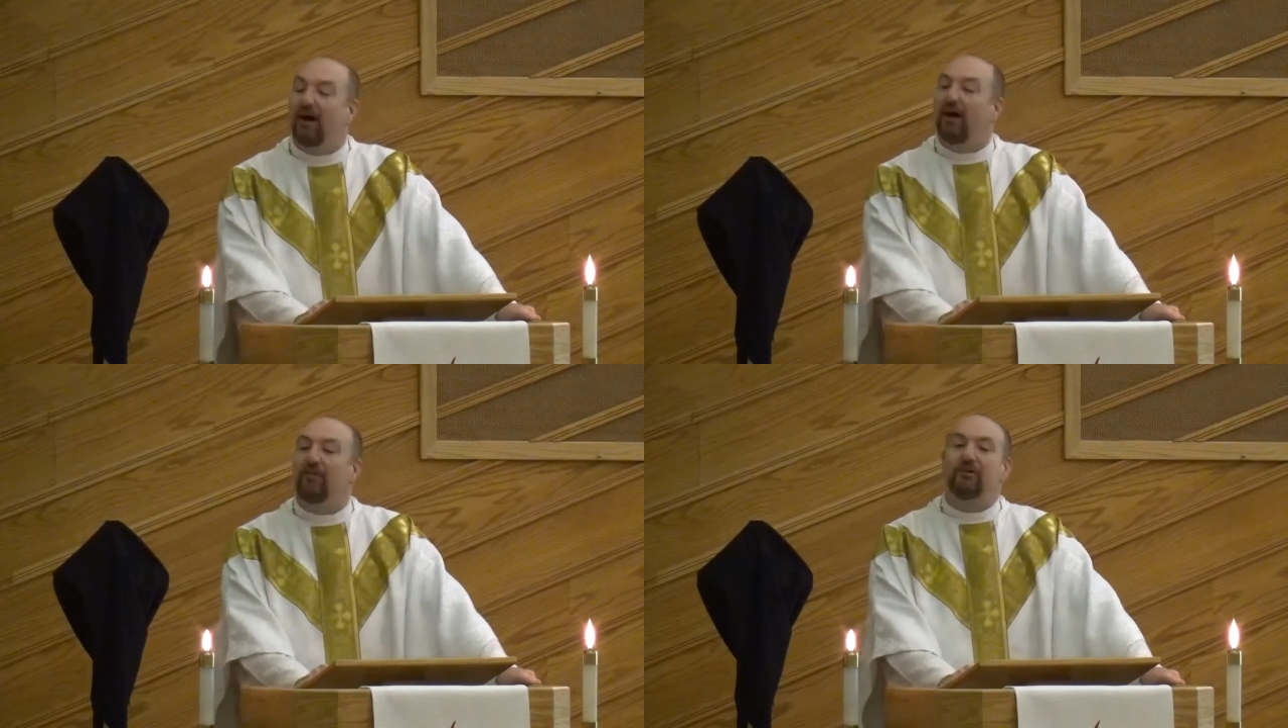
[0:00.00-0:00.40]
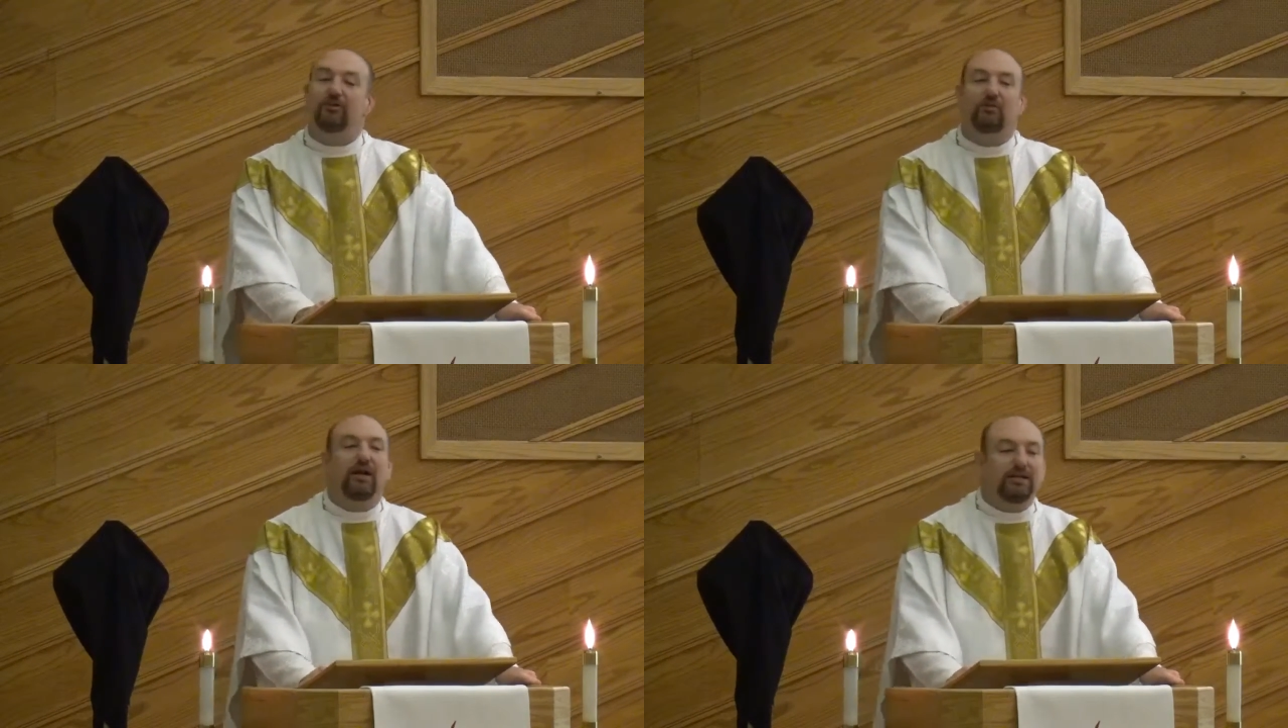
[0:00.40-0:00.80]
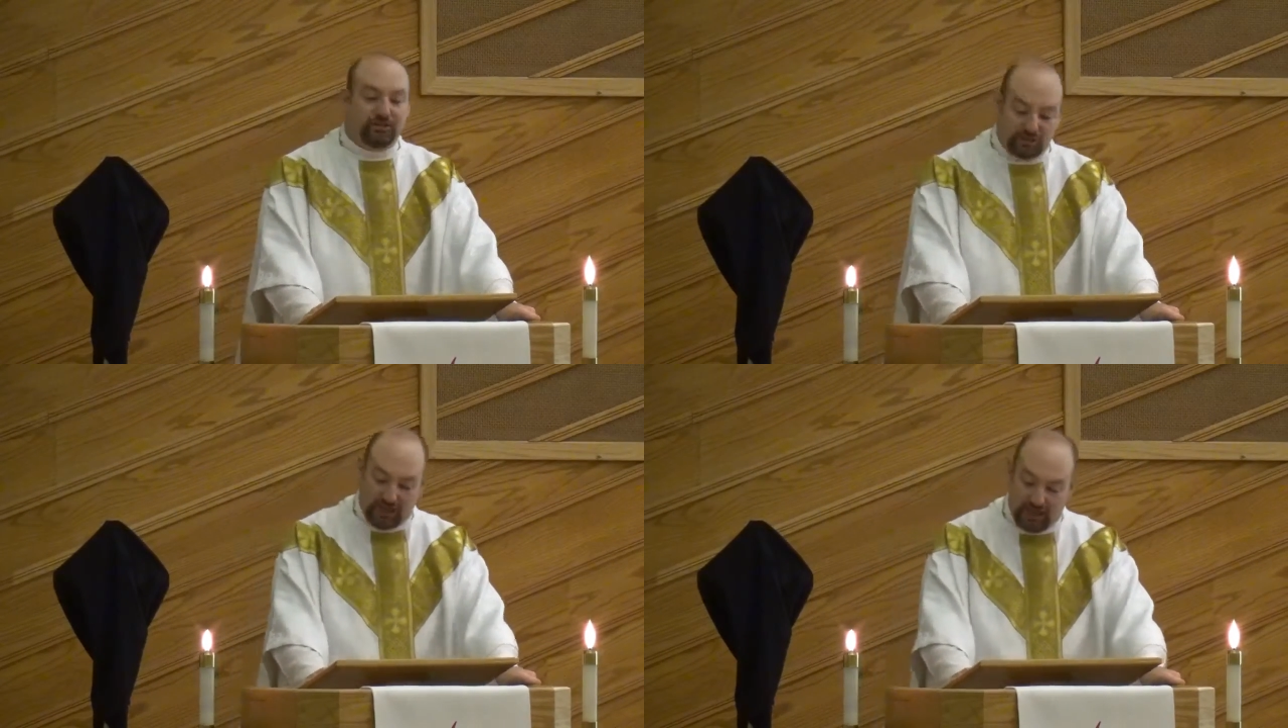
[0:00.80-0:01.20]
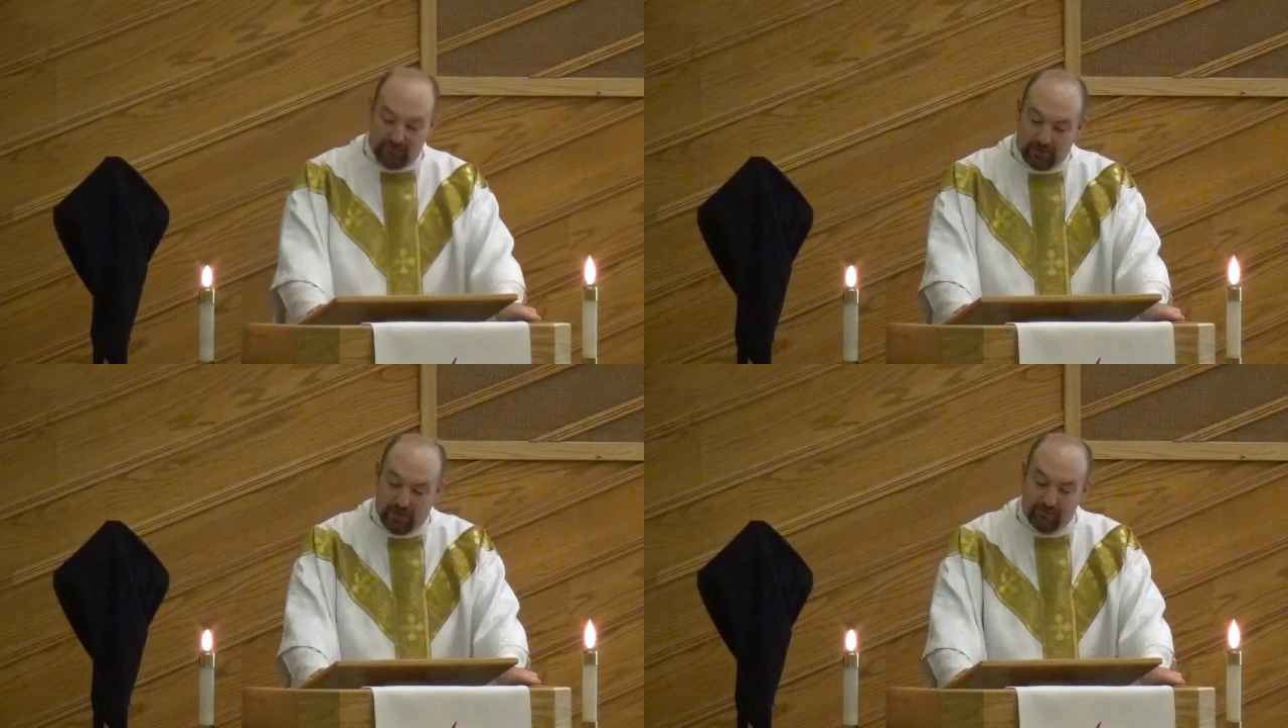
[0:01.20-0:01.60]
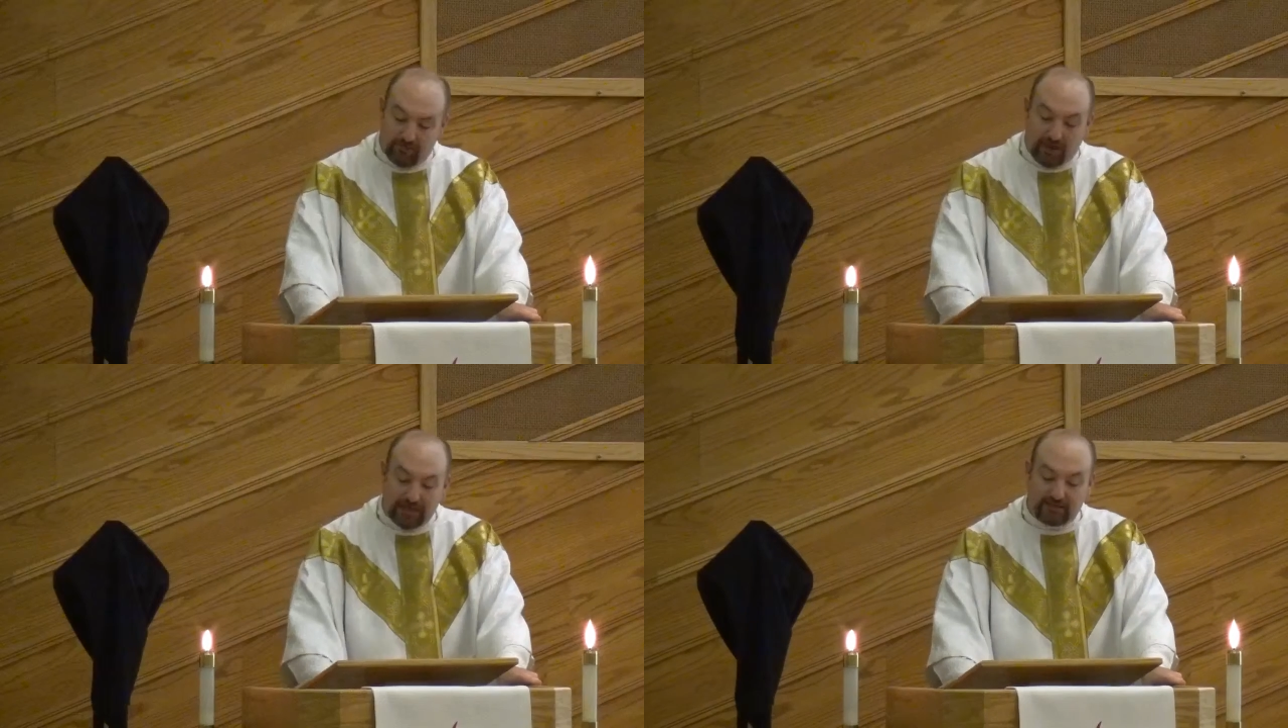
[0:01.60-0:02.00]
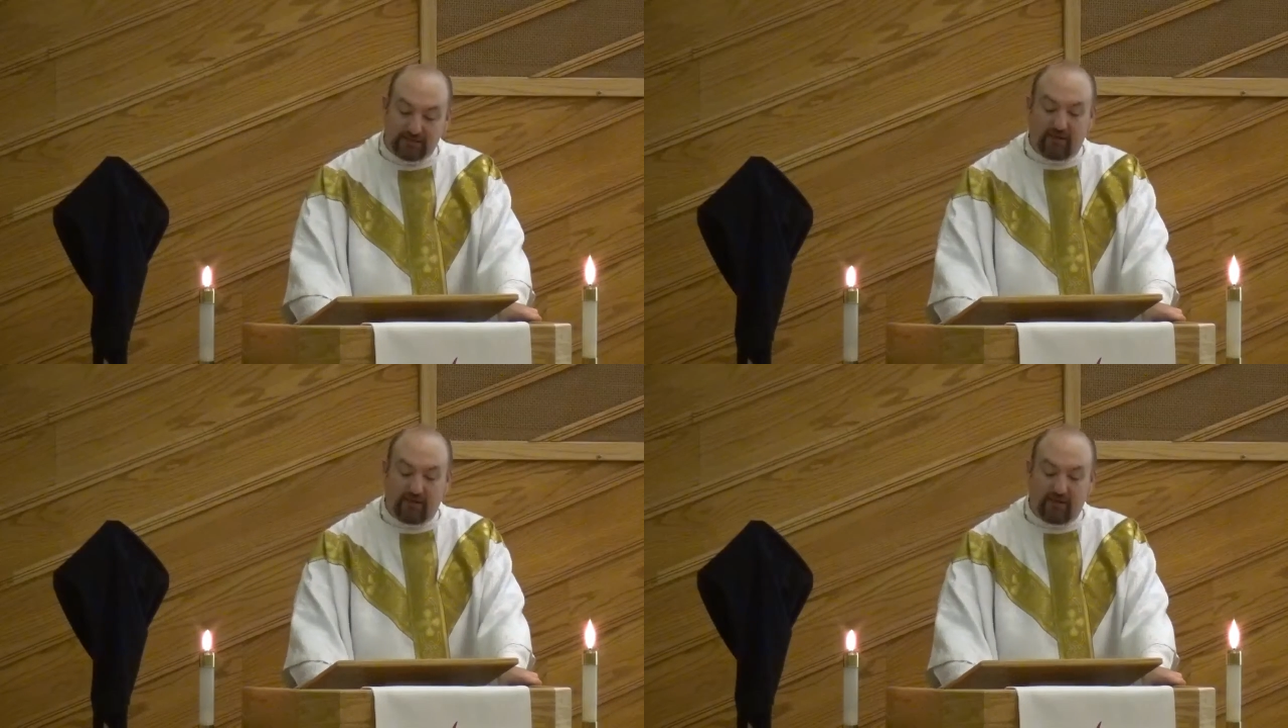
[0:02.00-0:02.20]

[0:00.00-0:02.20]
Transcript: other great shame and vice